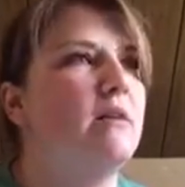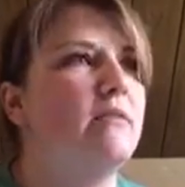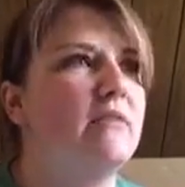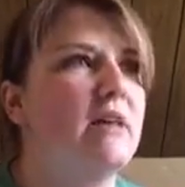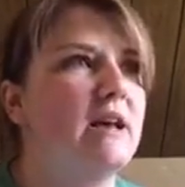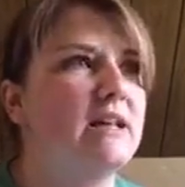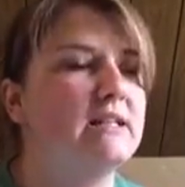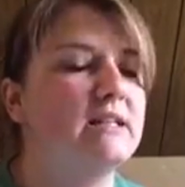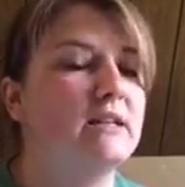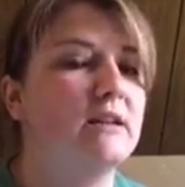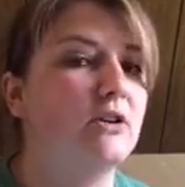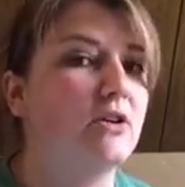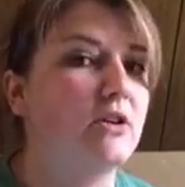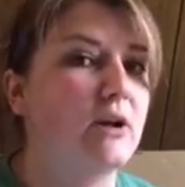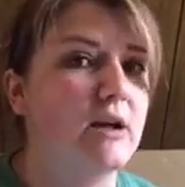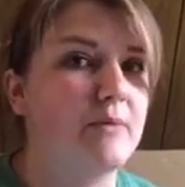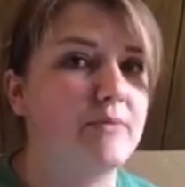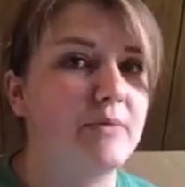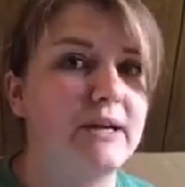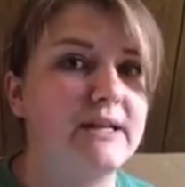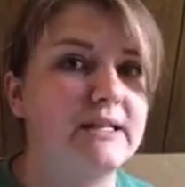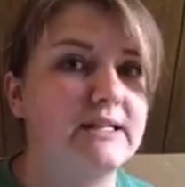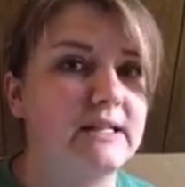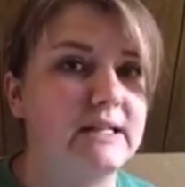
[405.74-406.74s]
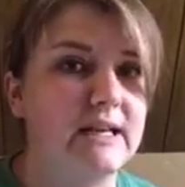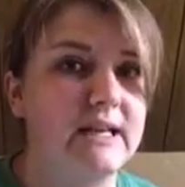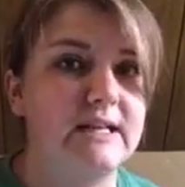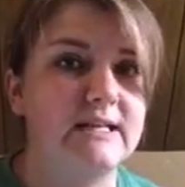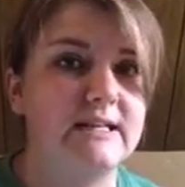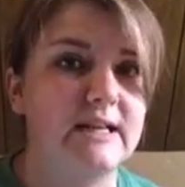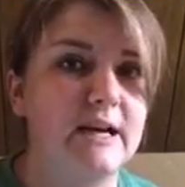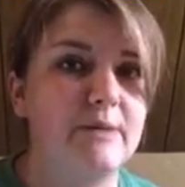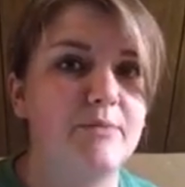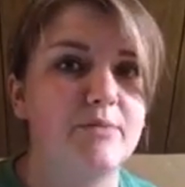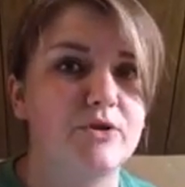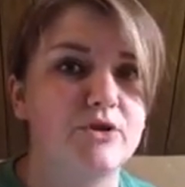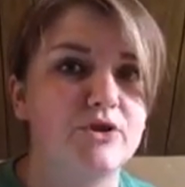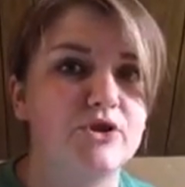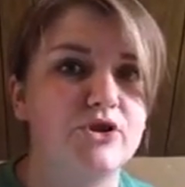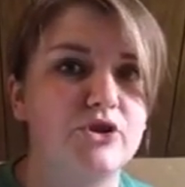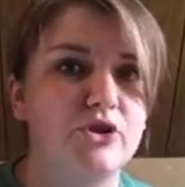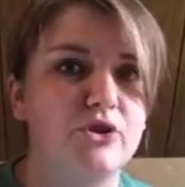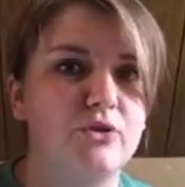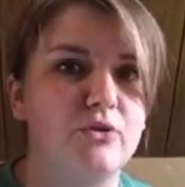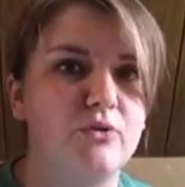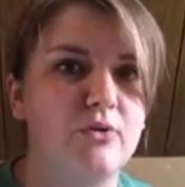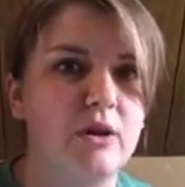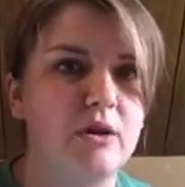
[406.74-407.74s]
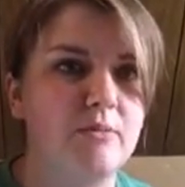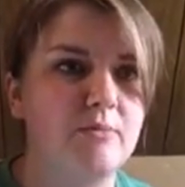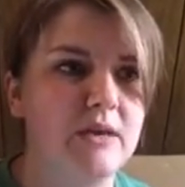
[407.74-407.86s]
That's a great place to get diapers too,